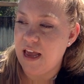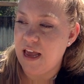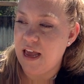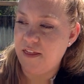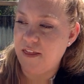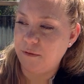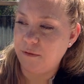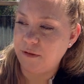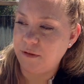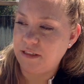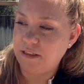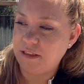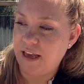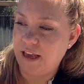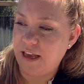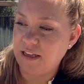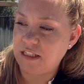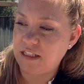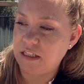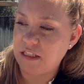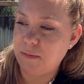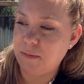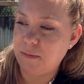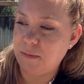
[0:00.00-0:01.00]
And then it will say a
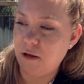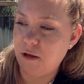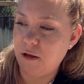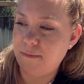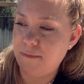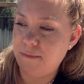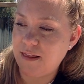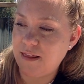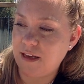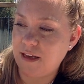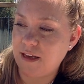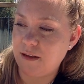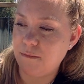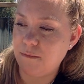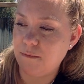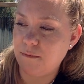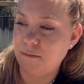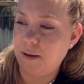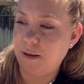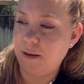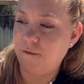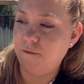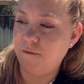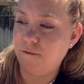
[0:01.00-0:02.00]
small bed that can
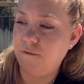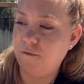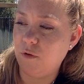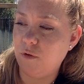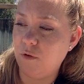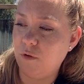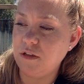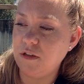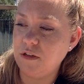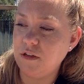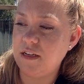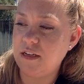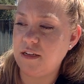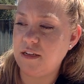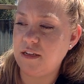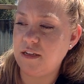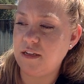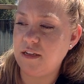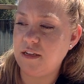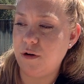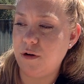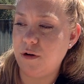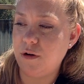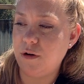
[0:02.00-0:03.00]
be folded and
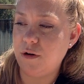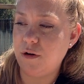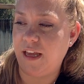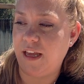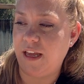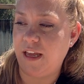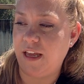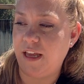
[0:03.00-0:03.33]
put away.